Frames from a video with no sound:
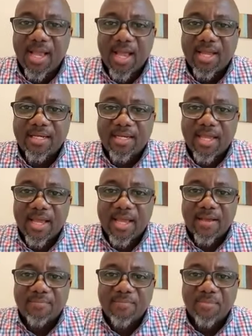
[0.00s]
And
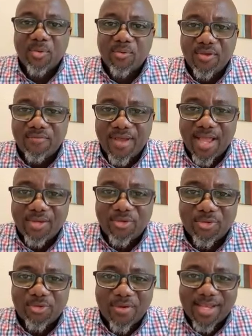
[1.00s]
uh, maybe we even add
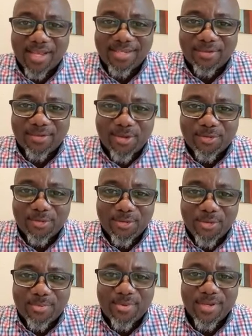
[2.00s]
you to our Discord
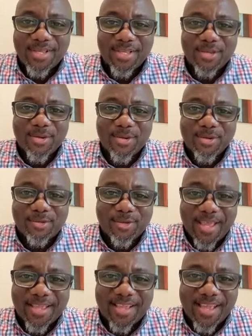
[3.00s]
group, you know,
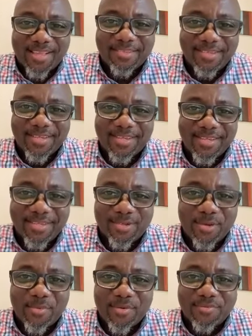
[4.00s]
so that you can see
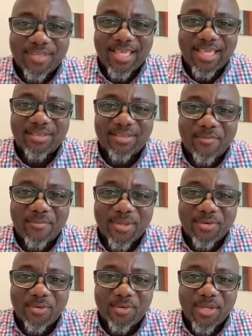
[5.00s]
some of the things you have
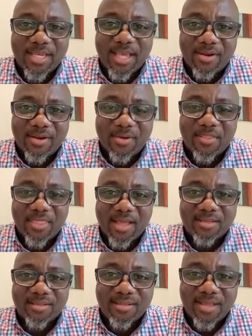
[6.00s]
been doing and all
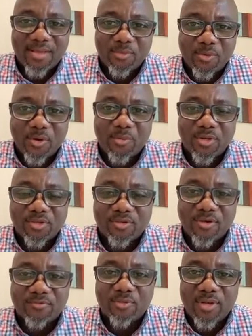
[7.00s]
that. And we always
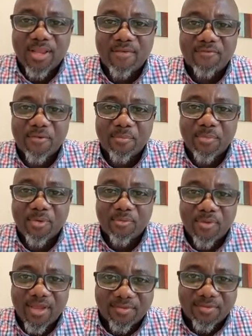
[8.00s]
love to learn from
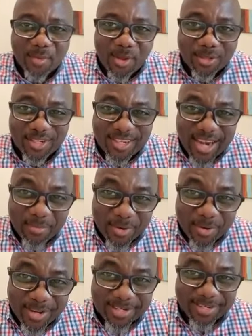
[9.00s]
you. We're a small tribe
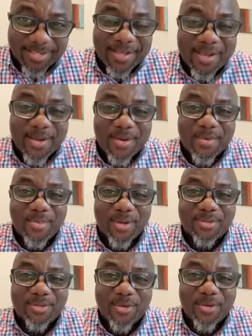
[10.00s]
already,
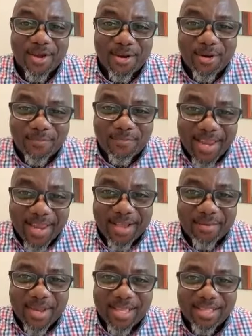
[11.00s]
but we're all of
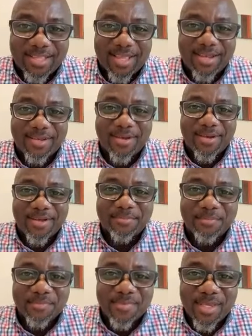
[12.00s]
like minds and we're, uh,
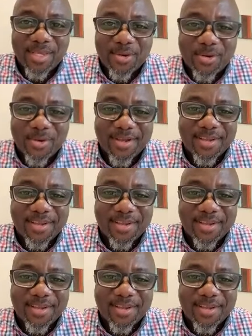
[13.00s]
you know,